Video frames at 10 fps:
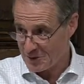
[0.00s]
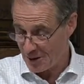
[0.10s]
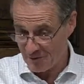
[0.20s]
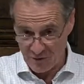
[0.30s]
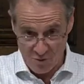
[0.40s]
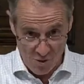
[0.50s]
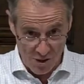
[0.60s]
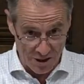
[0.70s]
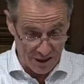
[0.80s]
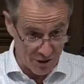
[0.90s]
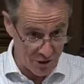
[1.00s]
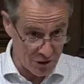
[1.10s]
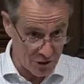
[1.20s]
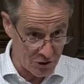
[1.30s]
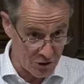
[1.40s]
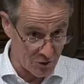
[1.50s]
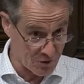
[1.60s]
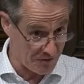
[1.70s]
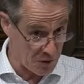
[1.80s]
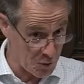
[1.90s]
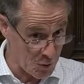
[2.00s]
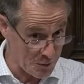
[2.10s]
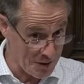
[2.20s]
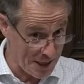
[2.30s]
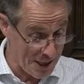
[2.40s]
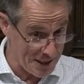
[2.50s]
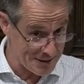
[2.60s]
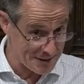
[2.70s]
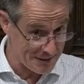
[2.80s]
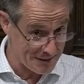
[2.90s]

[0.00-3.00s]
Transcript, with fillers: Some of you work in Christian schools. Have you taught them that yet?